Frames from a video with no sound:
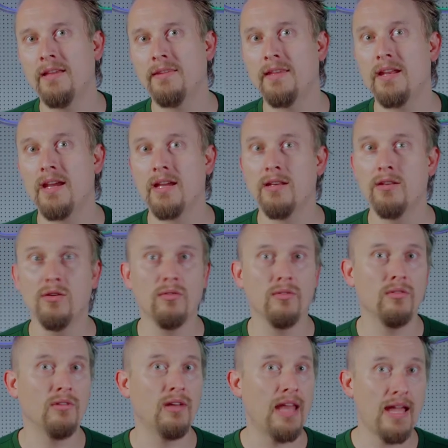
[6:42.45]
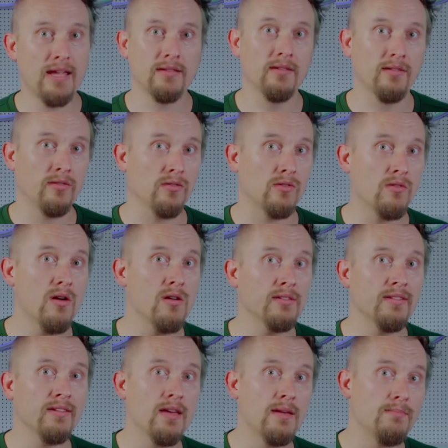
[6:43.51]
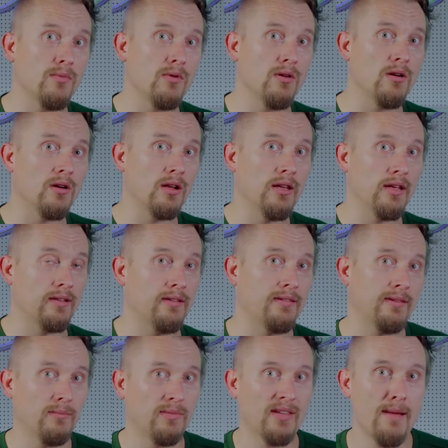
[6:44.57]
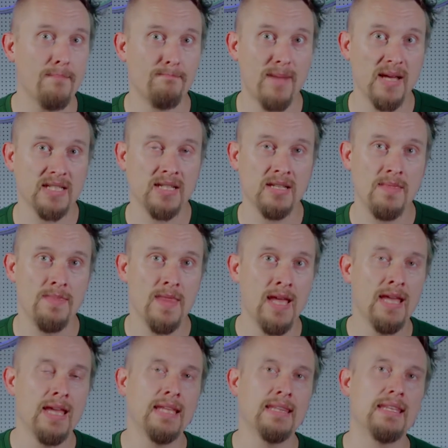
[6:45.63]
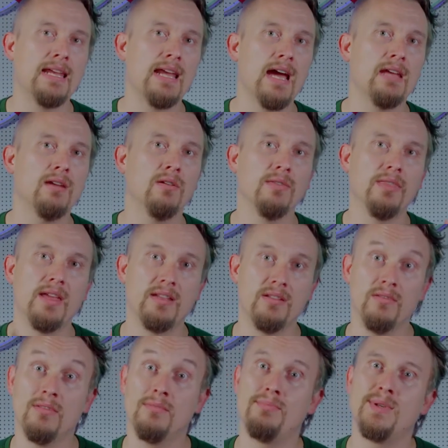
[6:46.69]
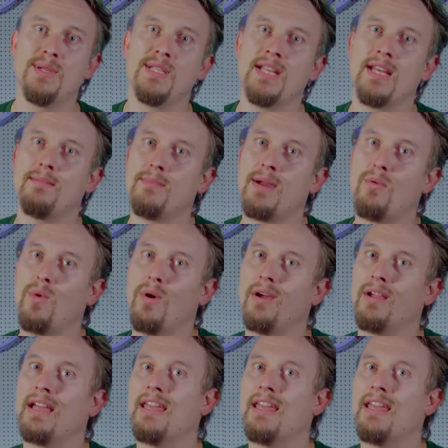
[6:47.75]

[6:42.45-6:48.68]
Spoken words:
that I know you like this new concept, or click the thumbs up button that I know that you appreciate my work.